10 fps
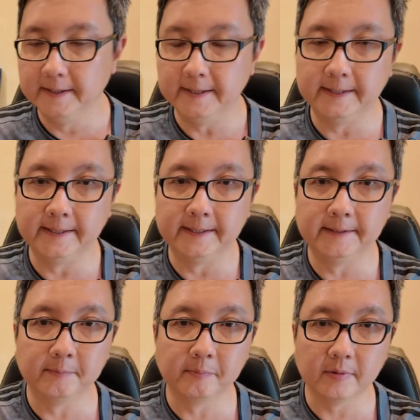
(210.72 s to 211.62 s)

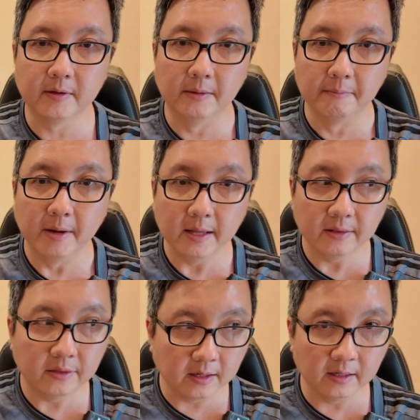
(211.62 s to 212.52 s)
The
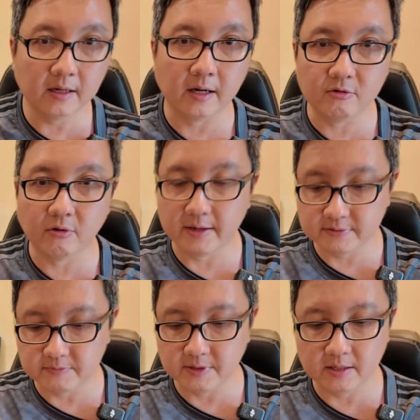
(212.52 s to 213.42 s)
main thing that
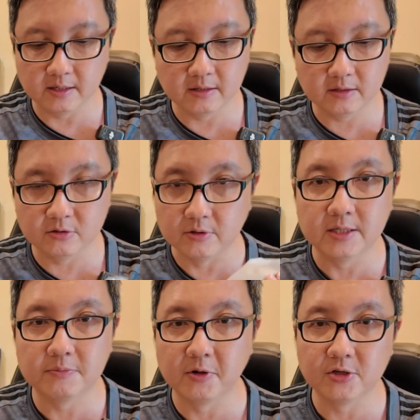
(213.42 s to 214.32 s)
drives me to
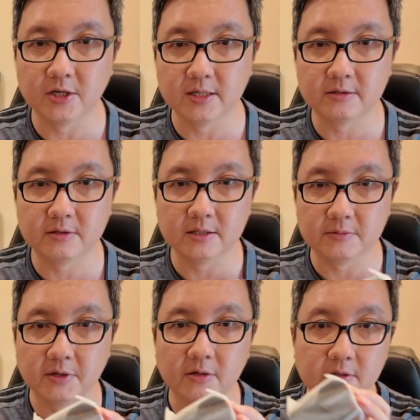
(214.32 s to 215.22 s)
this purchase is
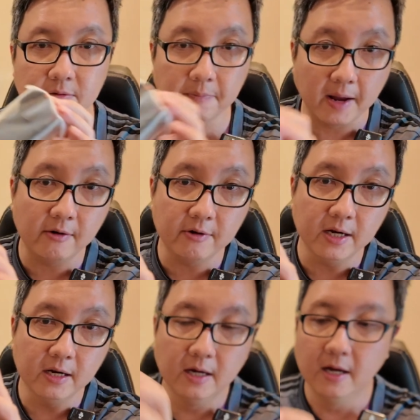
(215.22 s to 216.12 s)
because of the
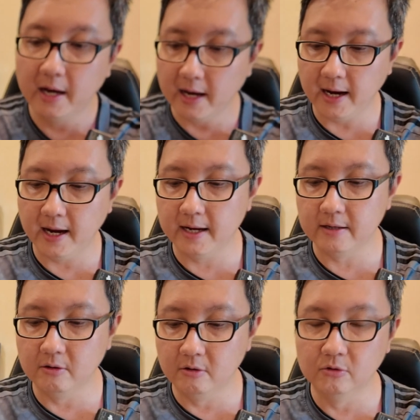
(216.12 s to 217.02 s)
battery
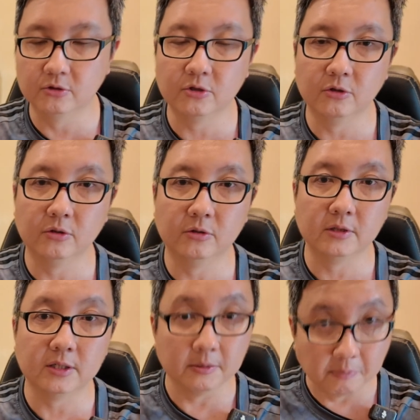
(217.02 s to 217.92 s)
and also
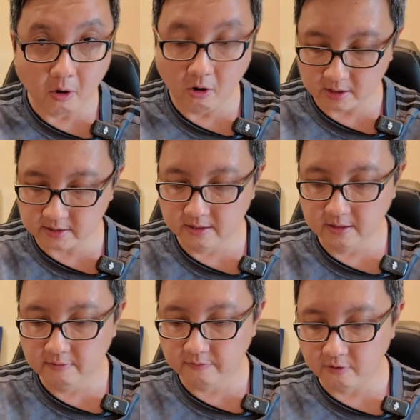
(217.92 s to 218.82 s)
the support
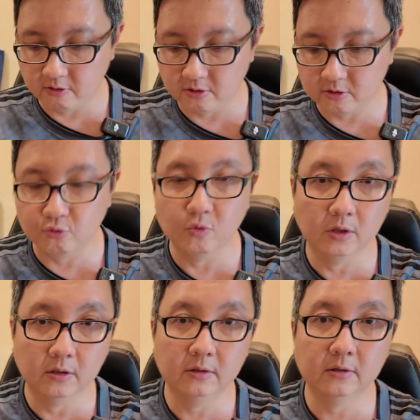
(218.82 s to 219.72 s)
for
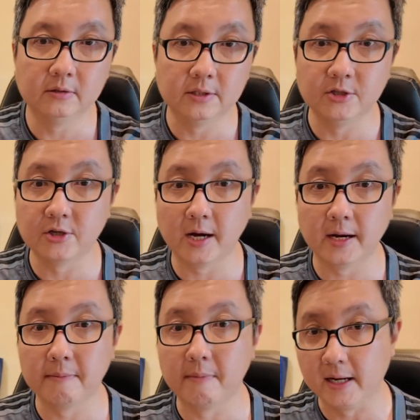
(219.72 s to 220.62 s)
dual
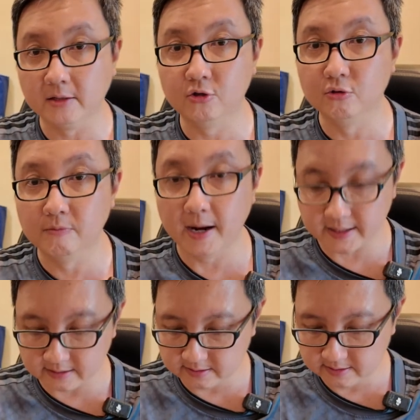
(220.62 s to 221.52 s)
DJI Mic 2
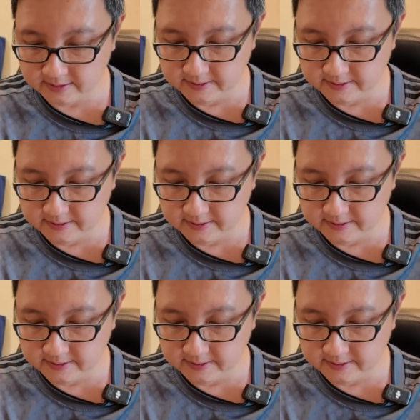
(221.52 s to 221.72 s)
mics.